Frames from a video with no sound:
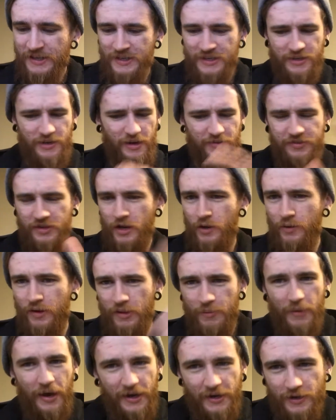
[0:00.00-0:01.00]
and you have to go into
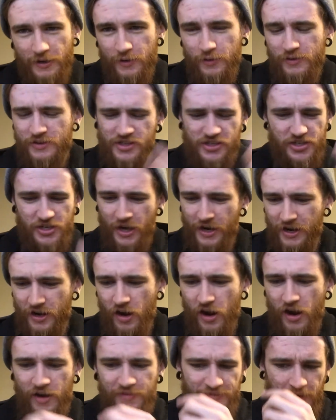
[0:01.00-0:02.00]
the menu to shut it
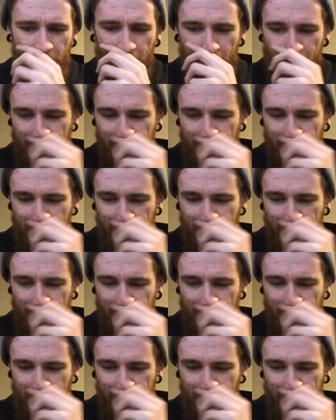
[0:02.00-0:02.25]
off.